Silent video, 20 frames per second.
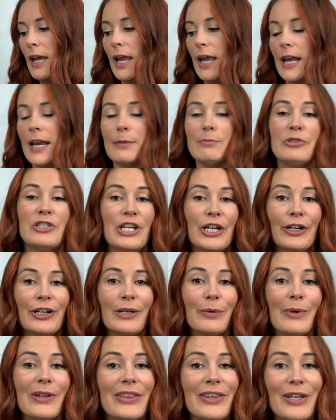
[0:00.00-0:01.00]
and I'm
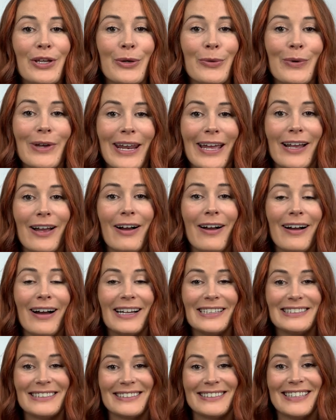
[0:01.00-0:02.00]
sharing with you what I
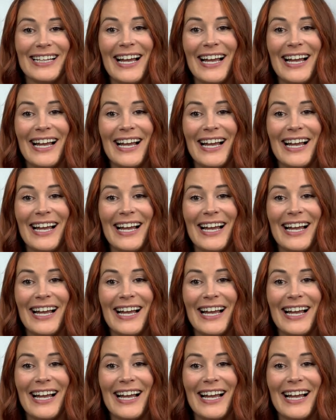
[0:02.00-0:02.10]
got.